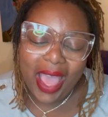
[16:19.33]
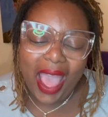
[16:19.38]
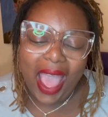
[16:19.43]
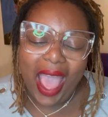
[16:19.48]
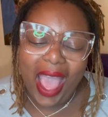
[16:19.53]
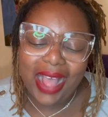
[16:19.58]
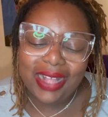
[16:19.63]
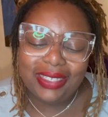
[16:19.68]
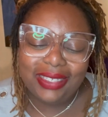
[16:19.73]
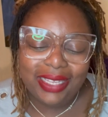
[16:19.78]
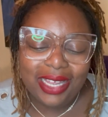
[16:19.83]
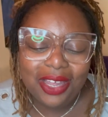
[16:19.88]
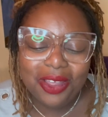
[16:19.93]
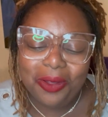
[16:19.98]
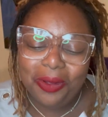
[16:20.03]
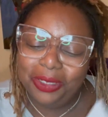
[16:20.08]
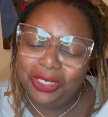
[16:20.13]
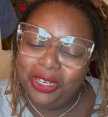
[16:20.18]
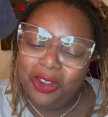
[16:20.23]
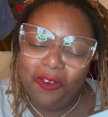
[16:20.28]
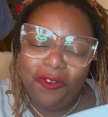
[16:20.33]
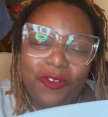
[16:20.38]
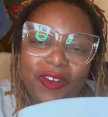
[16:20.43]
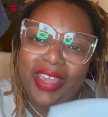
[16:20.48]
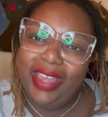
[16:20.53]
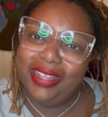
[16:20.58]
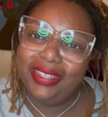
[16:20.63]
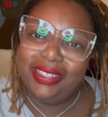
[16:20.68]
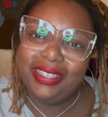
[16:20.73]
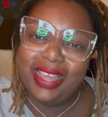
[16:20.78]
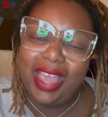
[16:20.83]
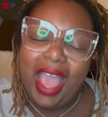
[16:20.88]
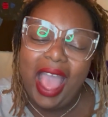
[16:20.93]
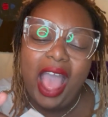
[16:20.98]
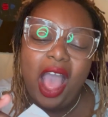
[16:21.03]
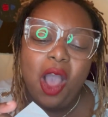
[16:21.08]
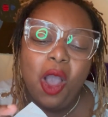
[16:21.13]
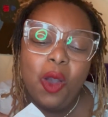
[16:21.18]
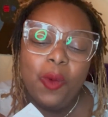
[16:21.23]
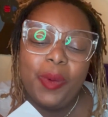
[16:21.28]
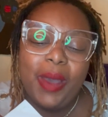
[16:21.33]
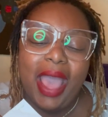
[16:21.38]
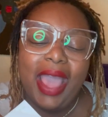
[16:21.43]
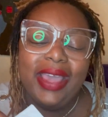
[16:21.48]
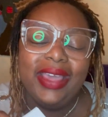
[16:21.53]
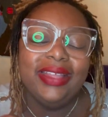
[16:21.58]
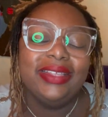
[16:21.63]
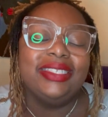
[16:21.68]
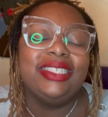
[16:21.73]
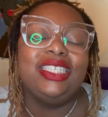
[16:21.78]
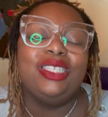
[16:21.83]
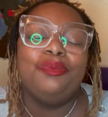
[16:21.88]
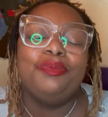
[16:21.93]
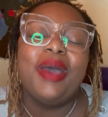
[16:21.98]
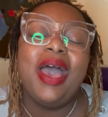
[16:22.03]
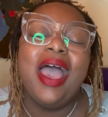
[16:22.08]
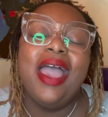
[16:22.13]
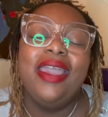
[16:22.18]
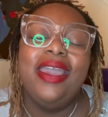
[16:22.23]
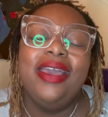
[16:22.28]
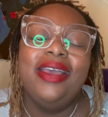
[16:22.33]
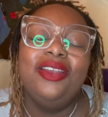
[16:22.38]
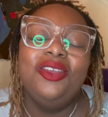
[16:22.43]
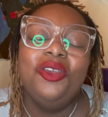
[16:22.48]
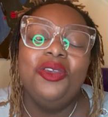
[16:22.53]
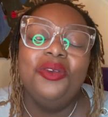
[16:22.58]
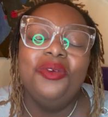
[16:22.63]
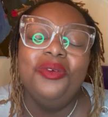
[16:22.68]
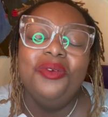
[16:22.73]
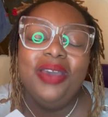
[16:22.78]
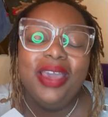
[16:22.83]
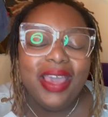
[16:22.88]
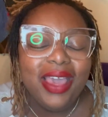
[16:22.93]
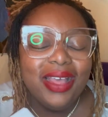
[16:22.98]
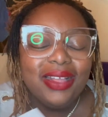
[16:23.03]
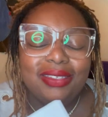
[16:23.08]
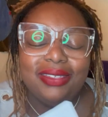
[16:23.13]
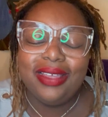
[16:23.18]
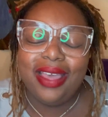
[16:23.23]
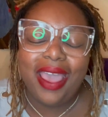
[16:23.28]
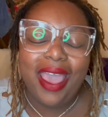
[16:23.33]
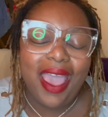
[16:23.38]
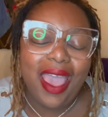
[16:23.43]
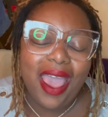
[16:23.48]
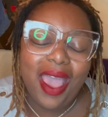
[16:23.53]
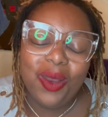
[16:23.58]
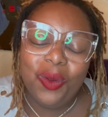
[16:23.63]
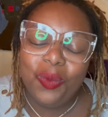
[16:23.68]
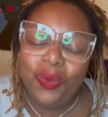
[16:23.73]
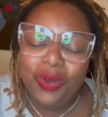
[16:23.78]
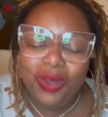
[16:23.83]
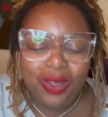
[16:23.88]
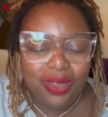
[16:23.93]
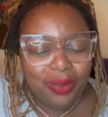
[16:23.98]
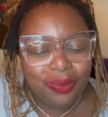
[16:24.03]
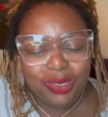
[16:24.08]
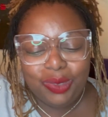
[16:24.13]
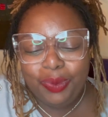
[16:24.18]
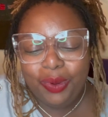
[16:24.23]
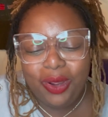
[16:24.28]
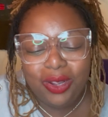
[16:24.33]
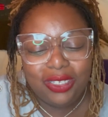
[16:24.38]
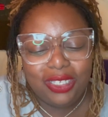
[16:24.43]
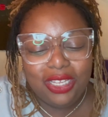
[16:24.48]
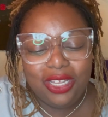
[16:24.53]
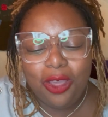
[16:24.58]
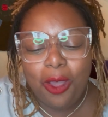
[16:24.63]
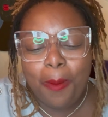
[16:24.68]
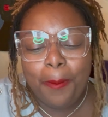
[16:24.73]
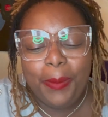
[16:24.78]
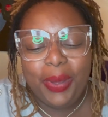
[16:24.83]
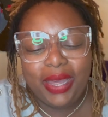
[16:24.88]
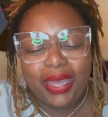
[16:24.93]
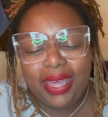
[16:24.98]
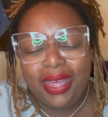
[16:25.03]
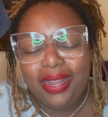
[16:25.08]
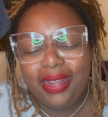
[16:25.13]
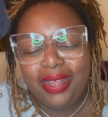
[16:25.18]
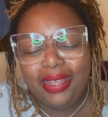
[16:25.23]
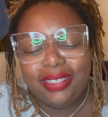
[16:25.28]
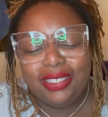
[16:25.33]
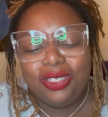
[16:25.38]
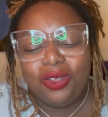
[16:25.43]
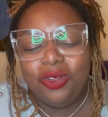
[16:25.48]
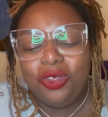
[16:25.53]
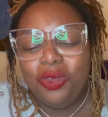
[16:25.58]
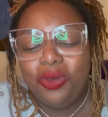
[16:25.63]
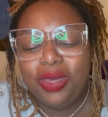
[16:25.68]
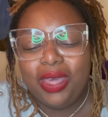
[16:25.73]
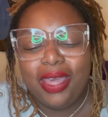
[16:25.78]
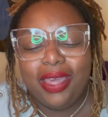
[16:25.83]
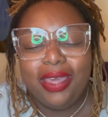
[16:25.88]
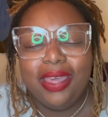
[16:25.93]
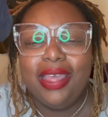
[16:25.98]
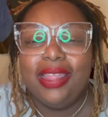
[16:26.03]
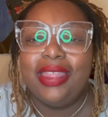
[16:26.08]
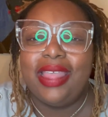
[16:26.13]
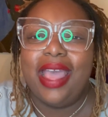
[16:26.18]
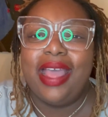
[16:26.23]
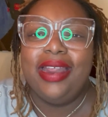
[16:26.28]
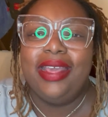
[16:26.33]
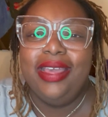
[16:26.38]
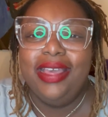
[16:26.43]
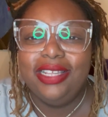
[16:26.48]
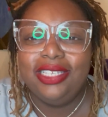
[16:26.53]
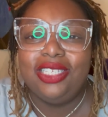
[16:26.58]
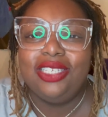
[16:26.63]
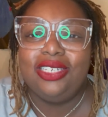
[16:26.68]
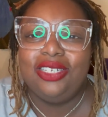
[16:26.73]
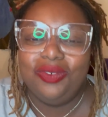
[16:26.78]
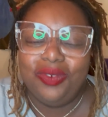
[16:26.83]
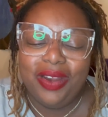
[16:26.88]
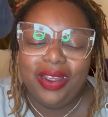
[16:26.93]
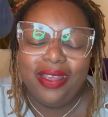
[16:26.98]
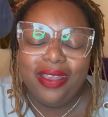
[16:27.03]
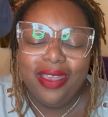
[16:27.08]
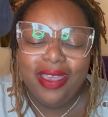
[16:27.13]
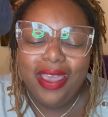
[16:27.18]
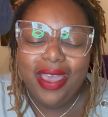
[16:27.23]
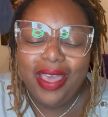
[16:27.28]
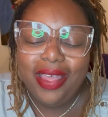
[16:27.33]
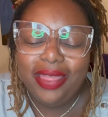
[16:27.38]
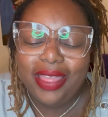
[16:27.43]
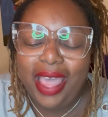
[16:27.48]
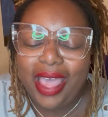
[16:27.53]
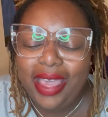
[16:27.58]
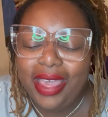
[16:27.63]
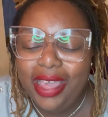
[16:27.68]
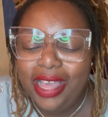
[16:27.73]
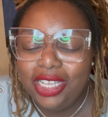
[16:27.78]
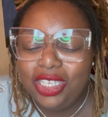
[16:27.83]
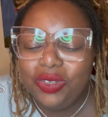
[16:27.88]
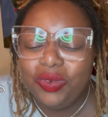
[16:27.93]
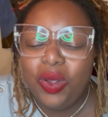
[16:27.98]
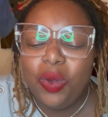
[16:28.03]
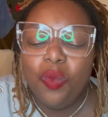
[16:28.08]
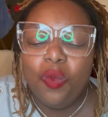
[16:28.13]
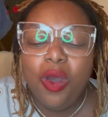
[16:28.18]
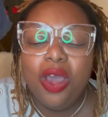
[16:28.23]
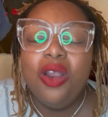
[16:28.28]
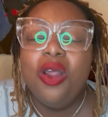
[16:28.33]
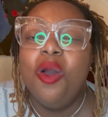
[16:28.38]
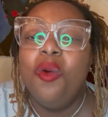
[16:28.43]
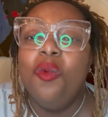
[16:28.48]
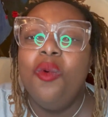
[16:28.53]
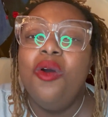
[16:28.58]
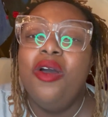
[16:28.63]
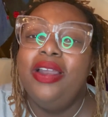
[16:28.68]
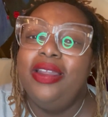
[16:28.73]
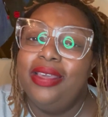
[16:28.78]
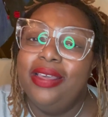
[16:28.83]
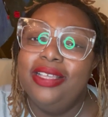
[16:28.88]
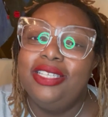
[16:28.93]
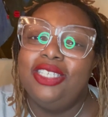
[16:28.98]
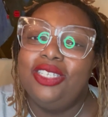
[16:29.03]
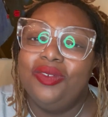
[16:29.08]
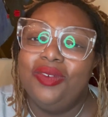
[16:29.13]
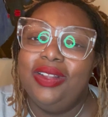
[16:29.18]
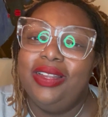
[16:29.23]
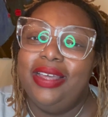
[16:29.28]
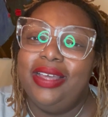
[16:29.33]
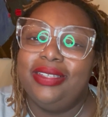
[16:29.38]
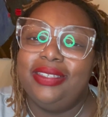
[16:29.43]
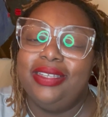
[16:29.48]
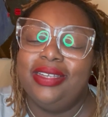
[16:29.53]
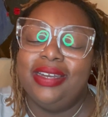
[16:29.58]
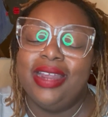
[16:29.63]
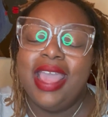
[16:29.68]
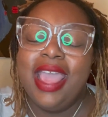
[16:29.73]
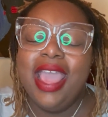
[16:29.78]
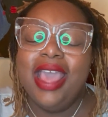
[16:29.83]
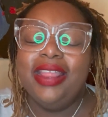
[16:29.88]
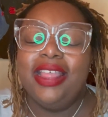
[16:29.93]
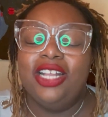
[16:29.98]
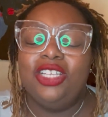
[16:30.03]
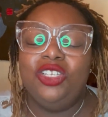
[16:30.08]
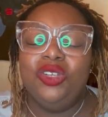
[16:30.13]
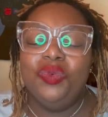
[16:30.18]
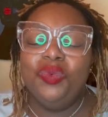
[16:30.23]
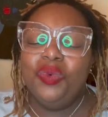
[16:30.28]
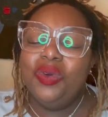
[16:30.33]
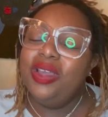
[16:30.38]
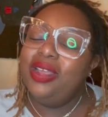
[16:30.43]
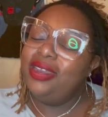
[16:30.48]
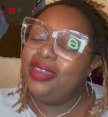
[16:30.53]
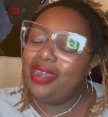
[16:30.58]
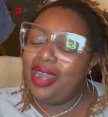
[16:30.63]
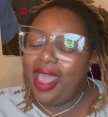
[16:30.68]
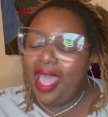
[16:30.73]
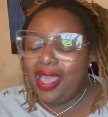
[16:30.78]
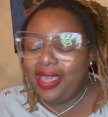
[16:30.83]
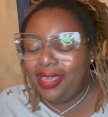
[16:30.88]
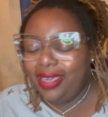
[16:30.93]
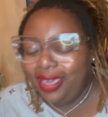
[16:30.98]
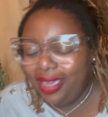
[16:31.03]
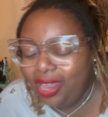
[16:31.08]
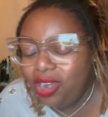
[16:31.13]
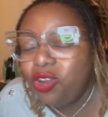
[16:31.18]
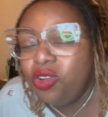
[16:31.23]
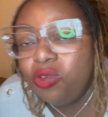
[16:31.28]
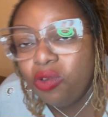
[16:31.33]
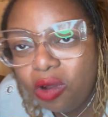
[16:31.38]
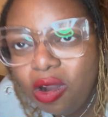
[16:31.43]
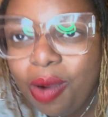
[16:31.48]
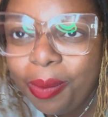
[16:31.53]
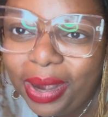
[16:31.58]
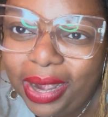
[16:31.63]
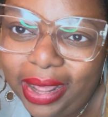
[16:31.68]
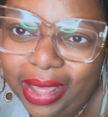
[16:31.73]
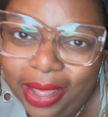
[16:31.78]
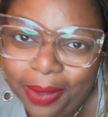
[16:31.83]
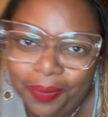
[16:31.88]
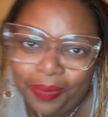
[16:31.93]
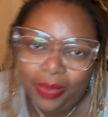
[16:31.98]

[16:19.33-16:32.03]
I tickled your fancy. I hope I inspired you to add Williamsburg to your bucket list so you can get that history 101 history lesson that you would not get normally